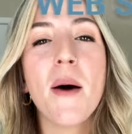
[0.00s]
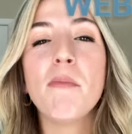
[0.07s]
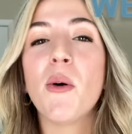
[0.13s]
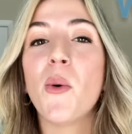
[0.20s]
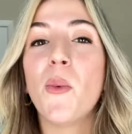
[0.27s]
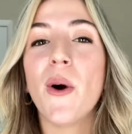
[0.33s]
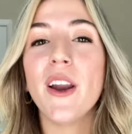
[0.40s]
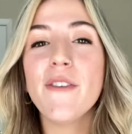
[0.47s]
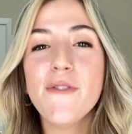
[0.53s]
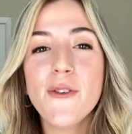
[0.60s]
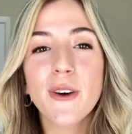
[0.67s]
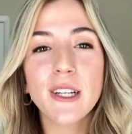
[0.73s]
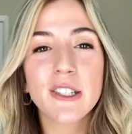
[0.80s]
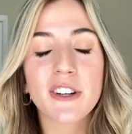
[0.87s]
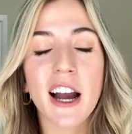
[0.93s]
But what if you
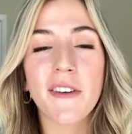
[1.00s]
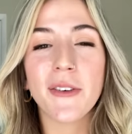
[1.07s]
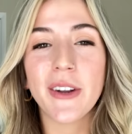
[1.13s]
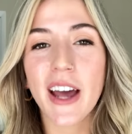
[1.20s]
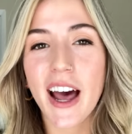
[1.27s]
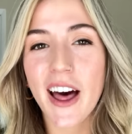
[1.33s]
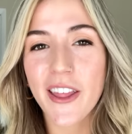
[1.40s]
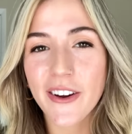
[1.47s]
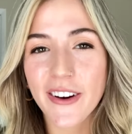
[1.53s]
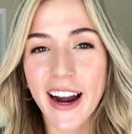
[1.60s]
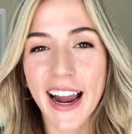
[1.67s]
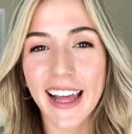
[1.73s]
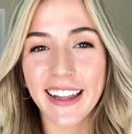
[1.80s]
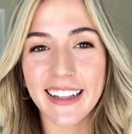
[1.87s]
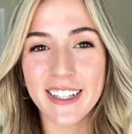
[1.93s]
could travel to other
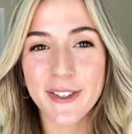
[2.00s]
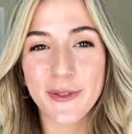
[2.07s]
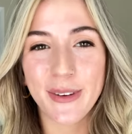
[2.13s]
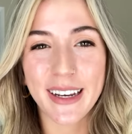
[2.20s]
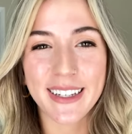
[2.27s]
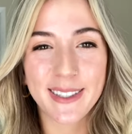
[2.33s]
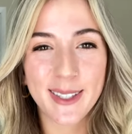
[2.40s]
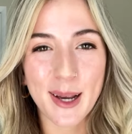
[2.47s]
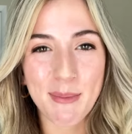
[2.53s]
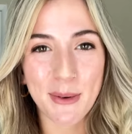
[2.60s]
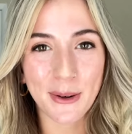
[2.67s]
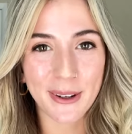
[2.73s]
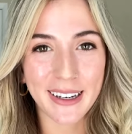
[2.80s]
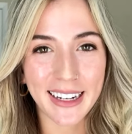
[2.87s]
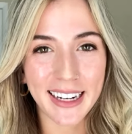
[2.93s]
islands via
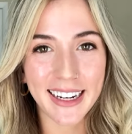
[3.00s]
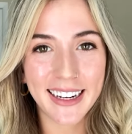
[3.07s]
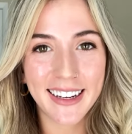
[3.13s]
submarine?